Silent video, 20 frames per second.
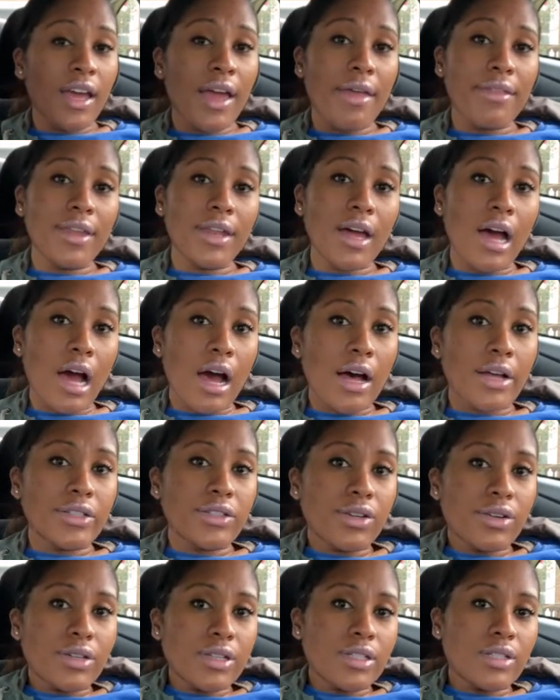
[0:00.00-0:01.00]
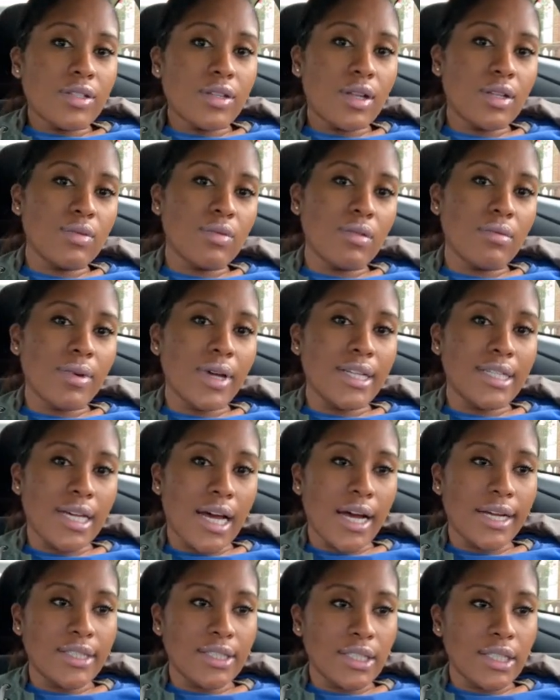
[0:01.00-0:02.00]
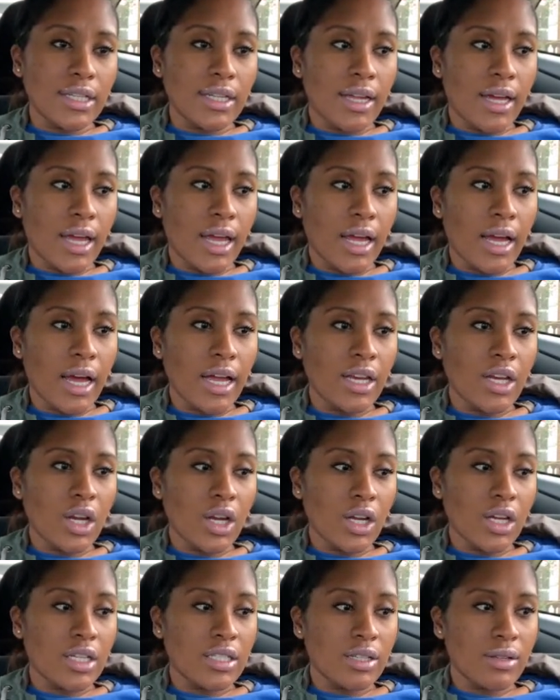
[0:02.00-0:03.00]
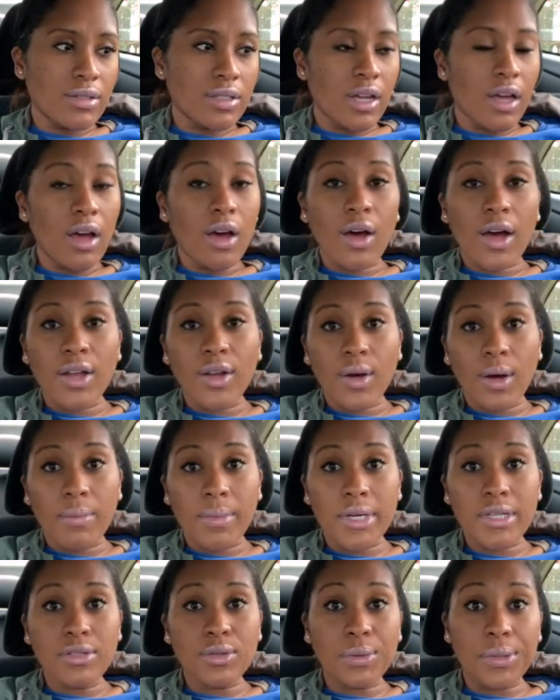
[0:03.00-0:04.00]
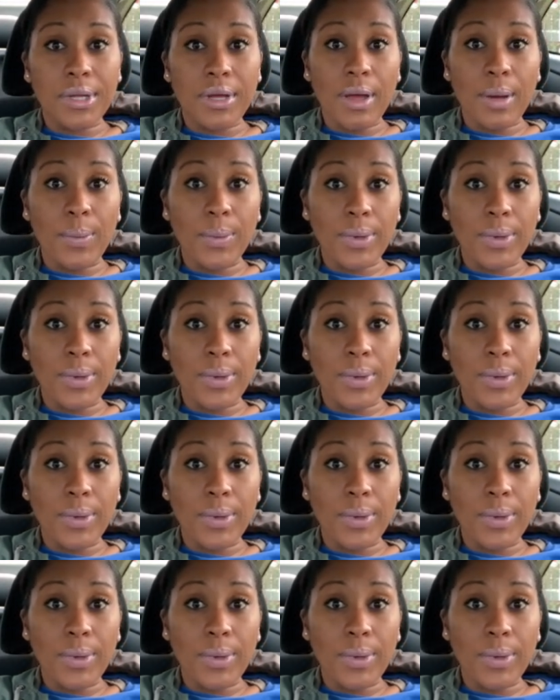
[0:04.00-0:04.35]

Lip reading: and then I also consulted with my doctor, because I was like, oh, I know I'm at 28